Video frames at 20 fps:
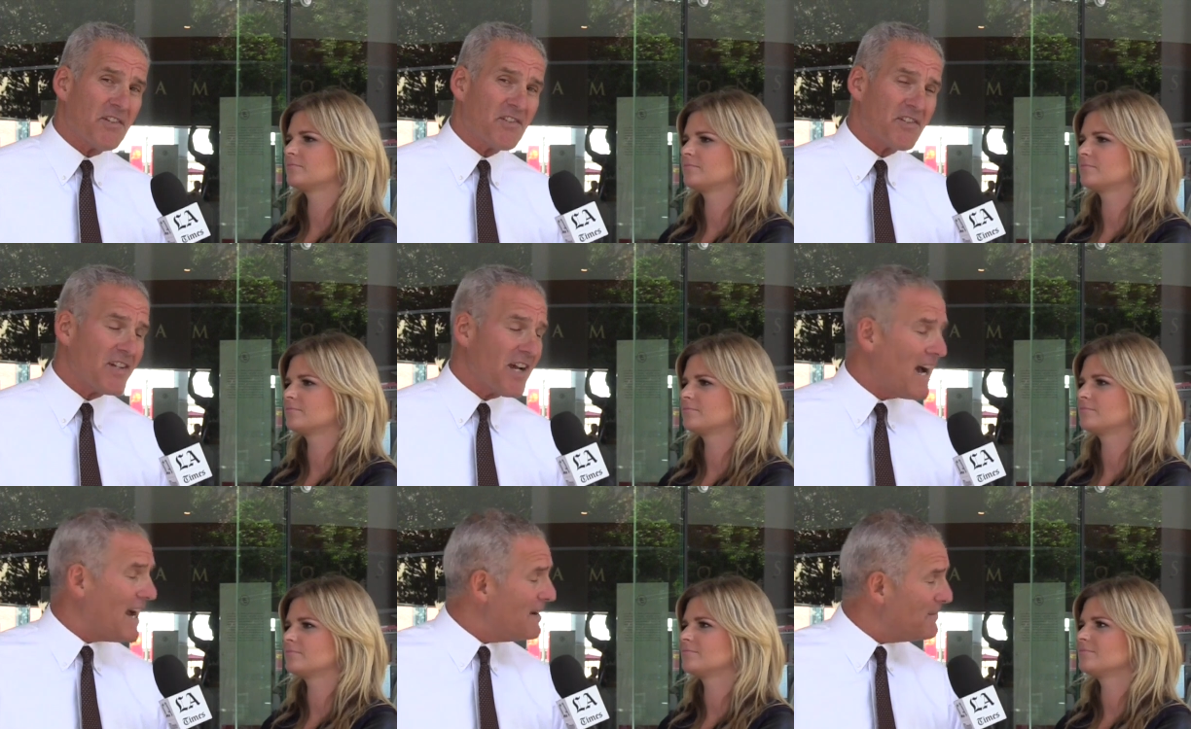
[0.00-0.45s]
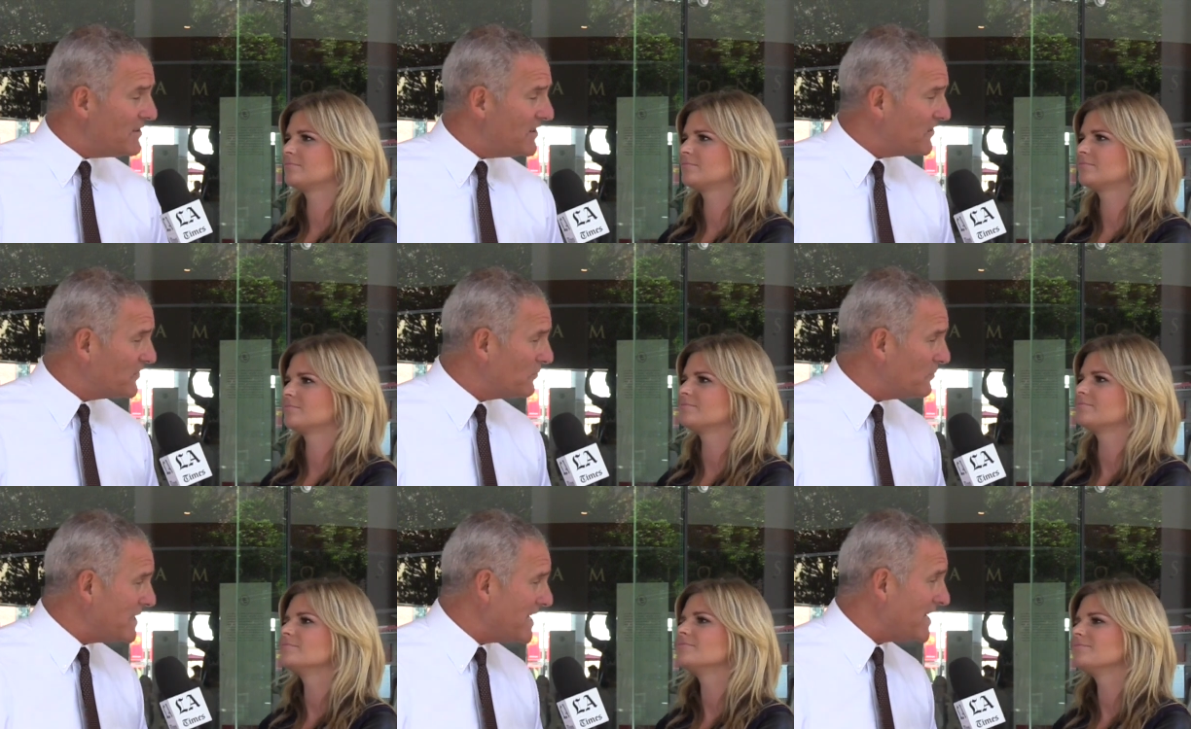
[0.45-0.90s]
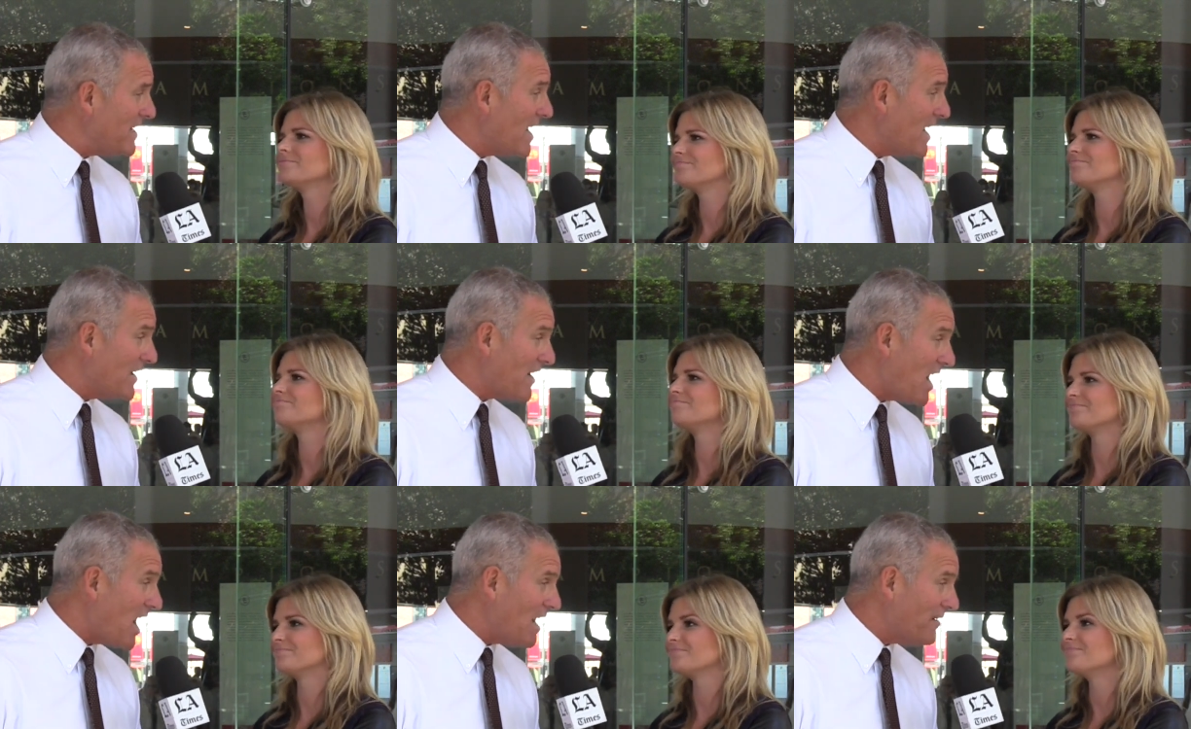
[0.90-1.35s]
Speaker 1: time this week on
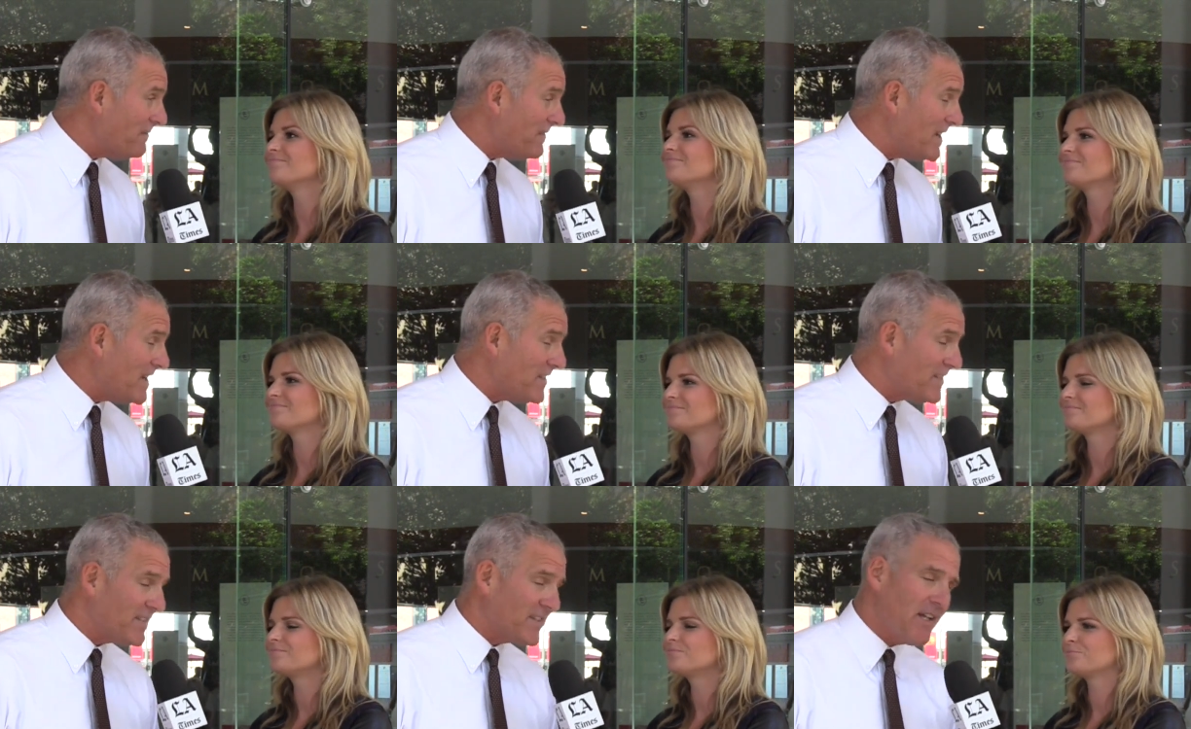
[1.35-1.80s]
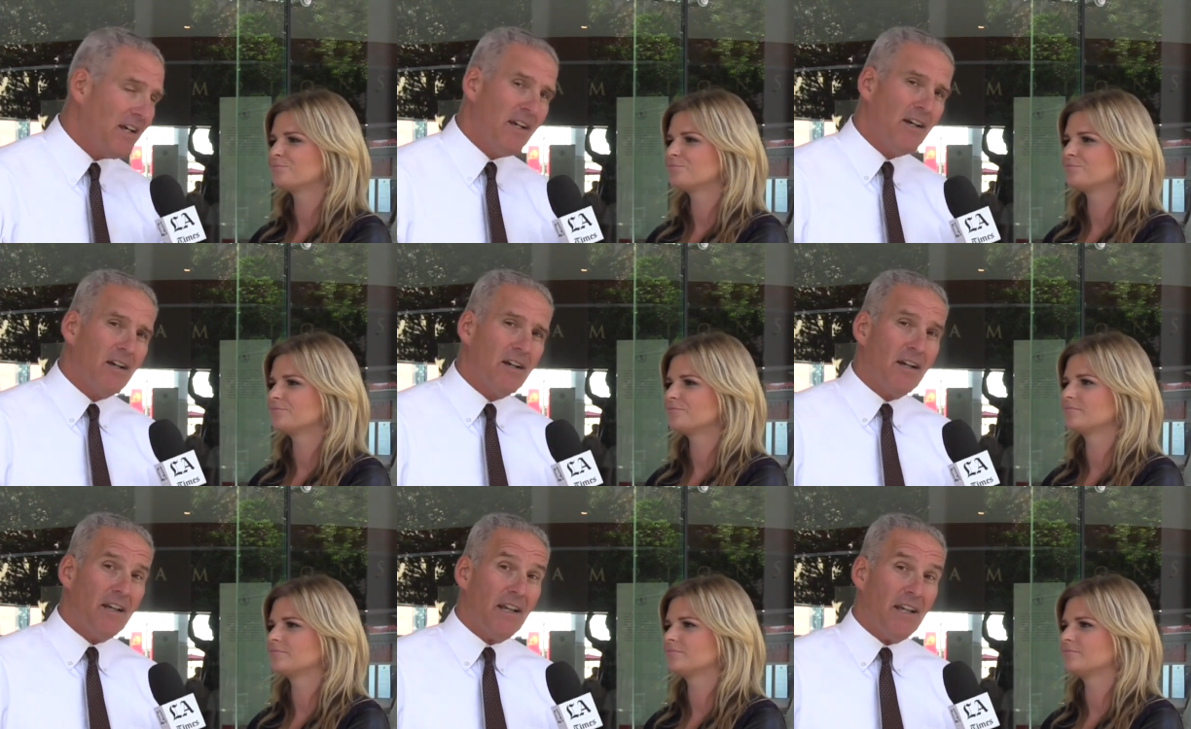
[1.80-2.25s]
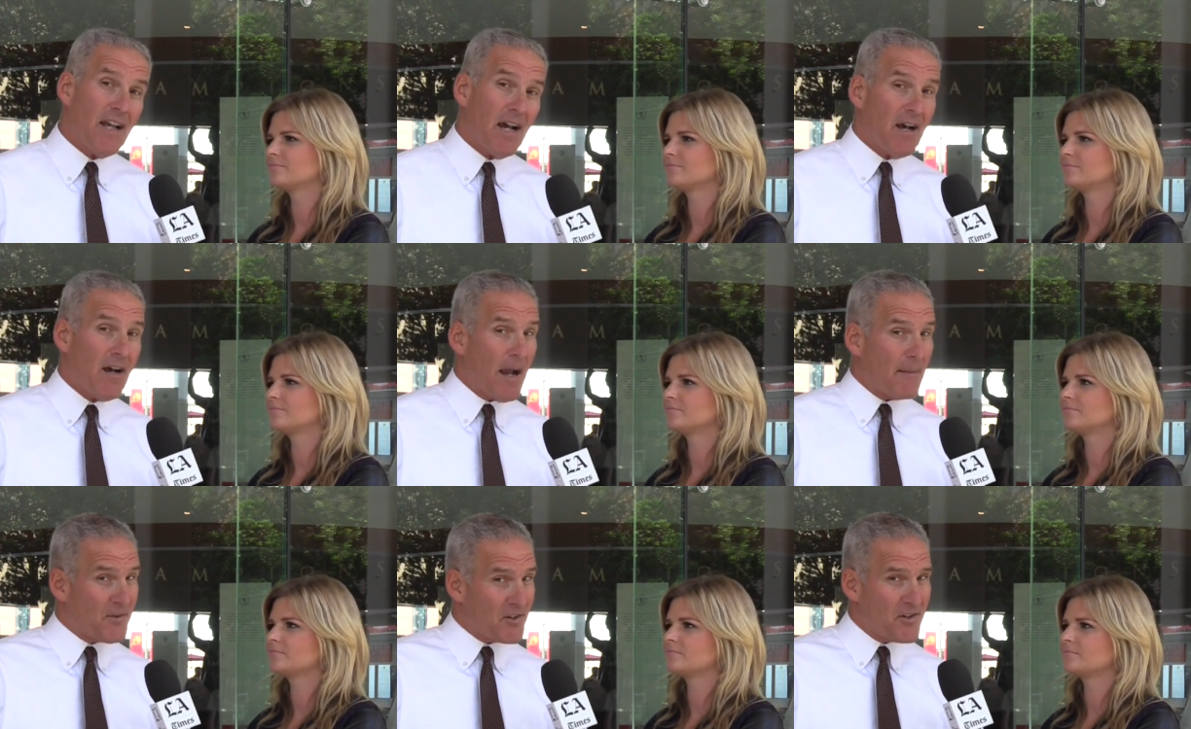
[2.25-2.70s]
offense.
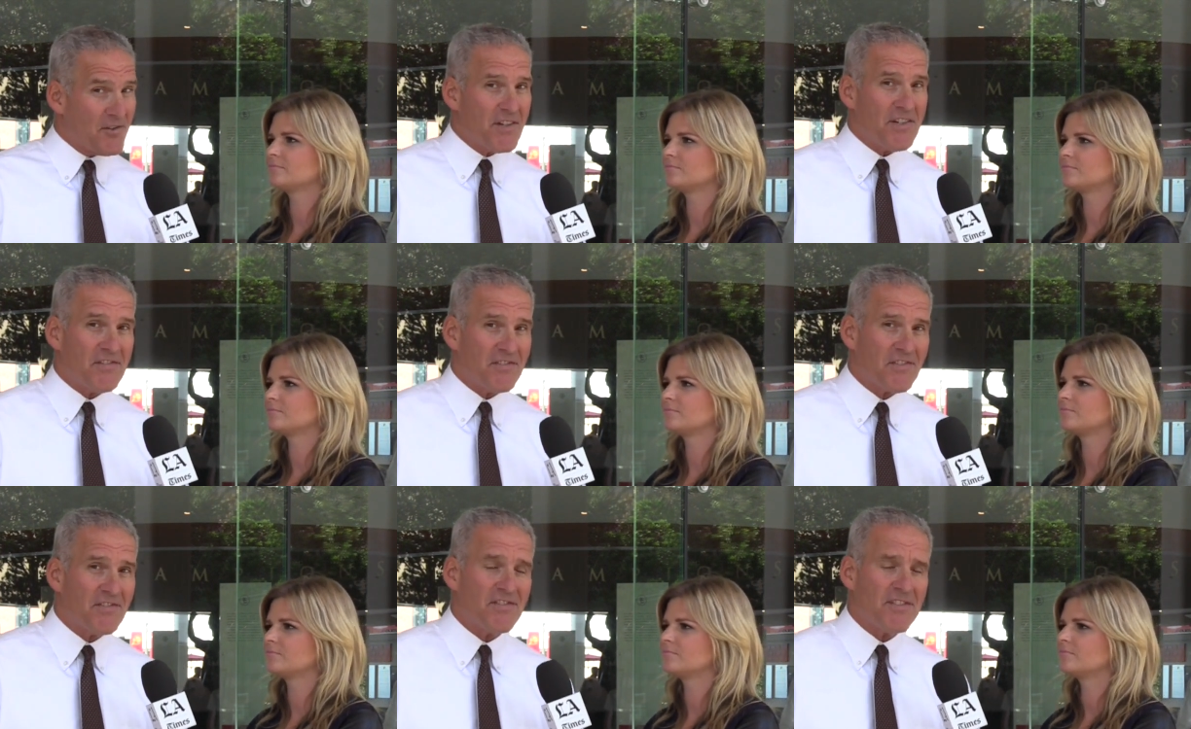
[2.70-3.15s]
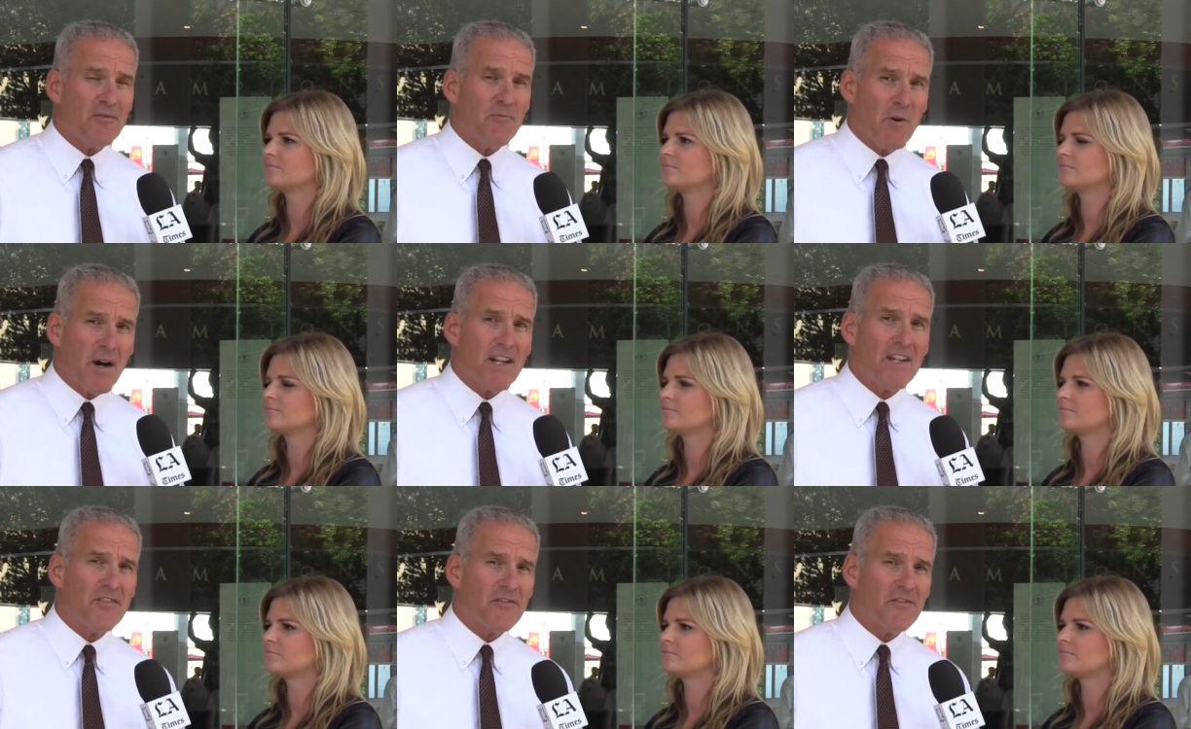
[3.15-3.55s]
I'm curious to see what